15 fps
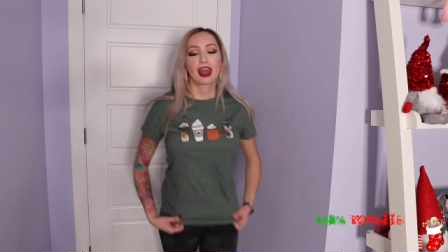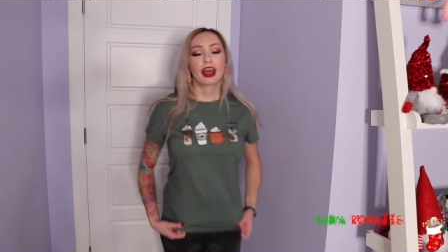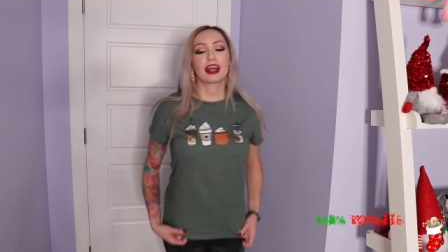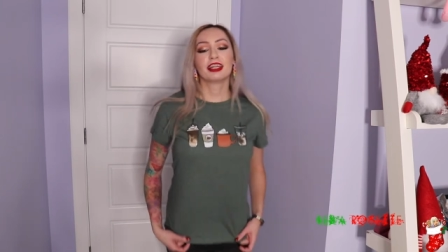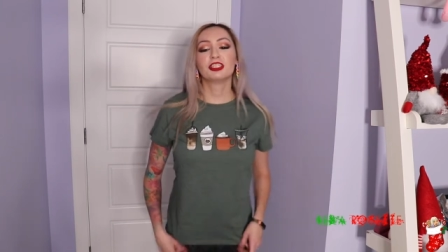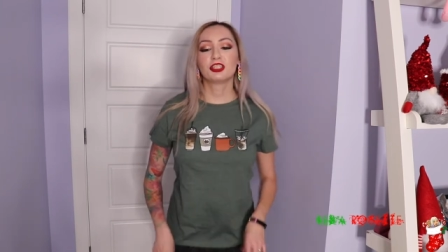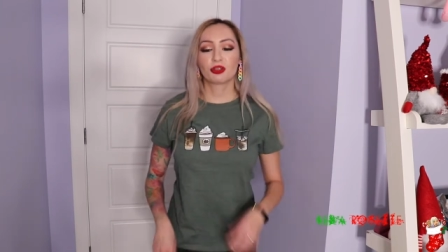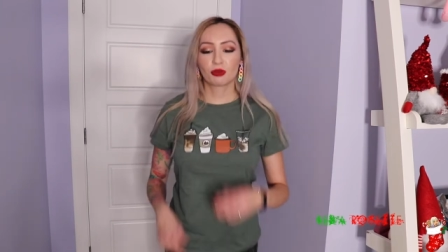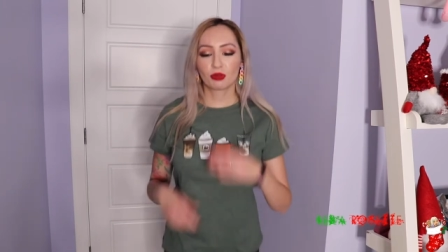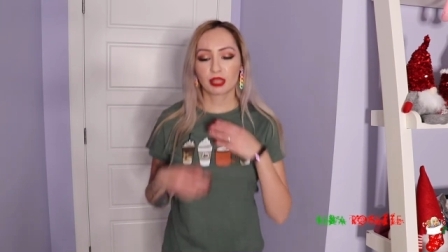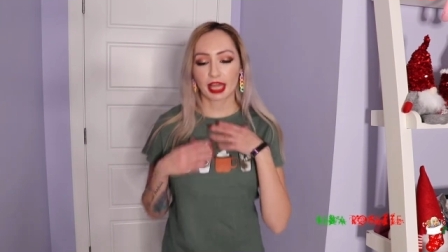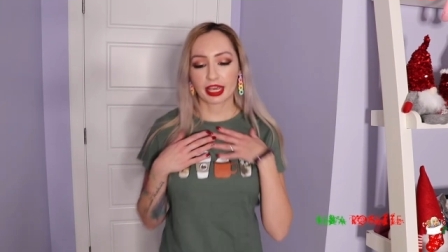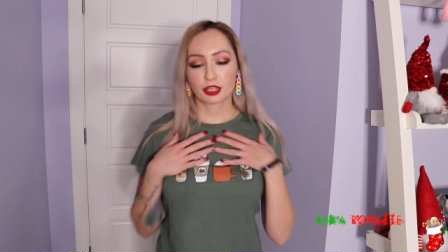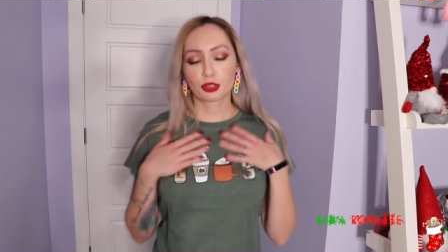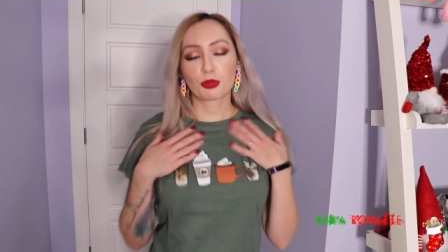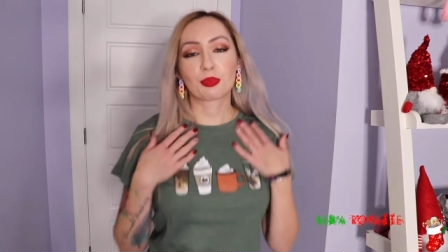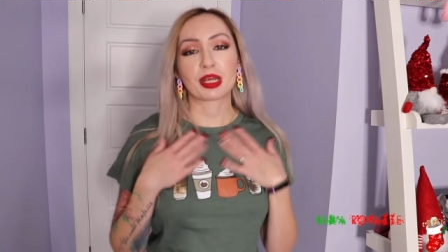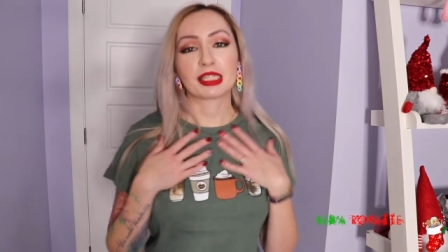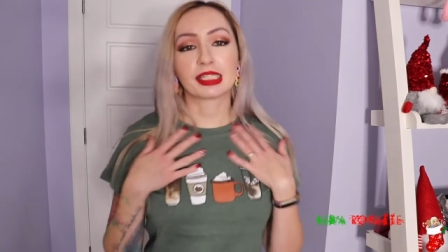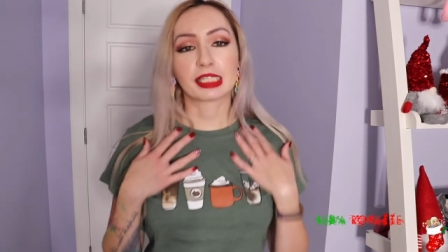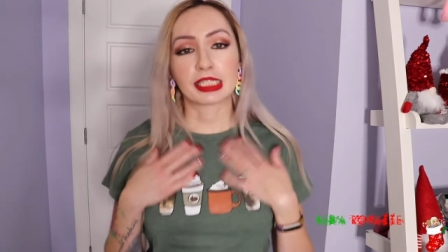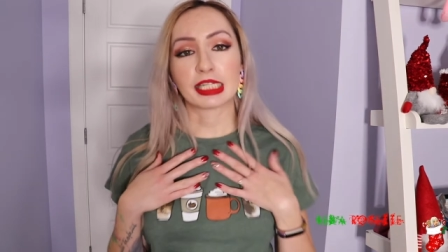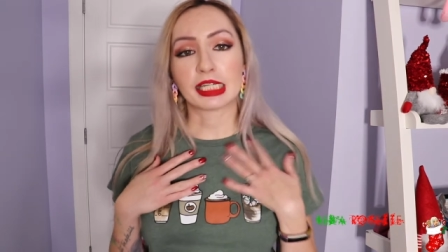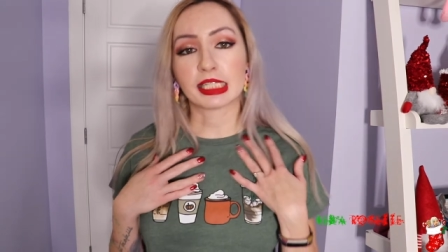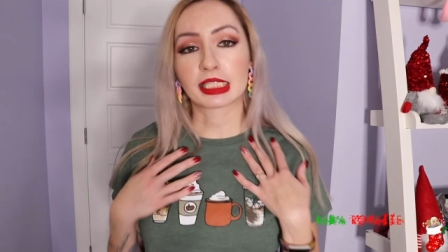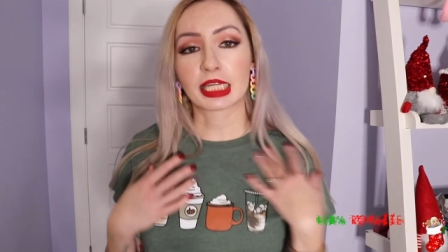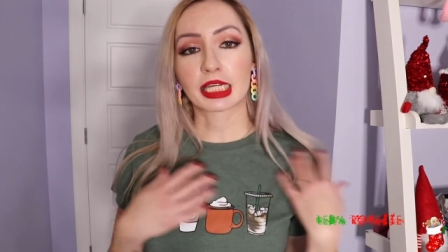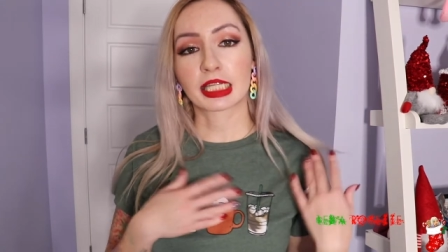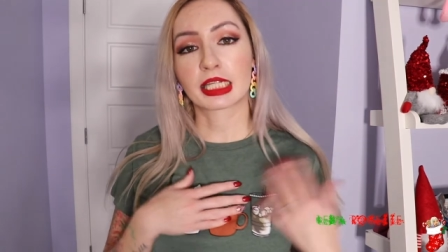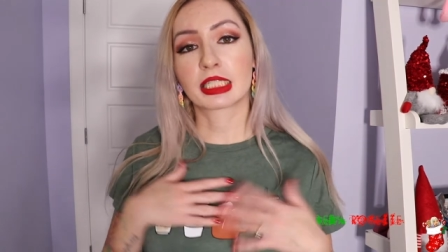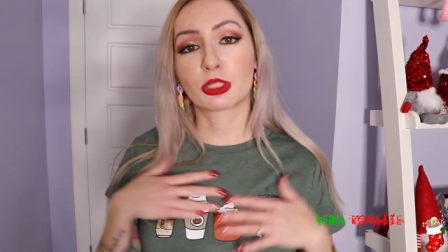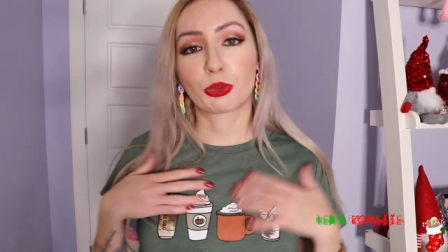And I do like their basic tees like this.